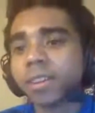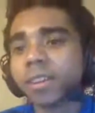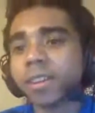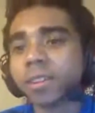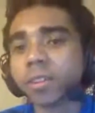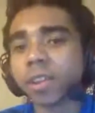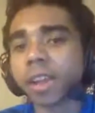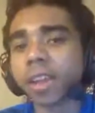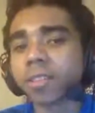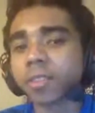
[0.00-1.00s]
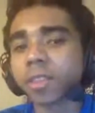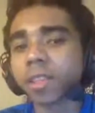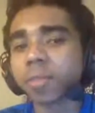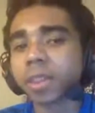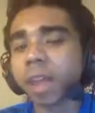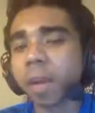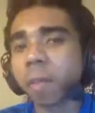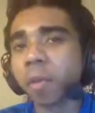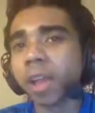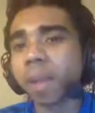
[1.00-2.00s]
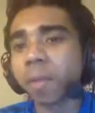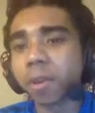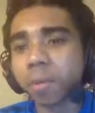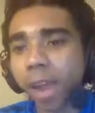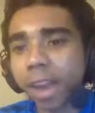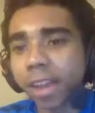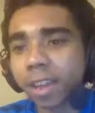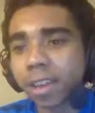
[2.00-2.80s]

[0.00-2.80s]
There's no but like I'm not complaining.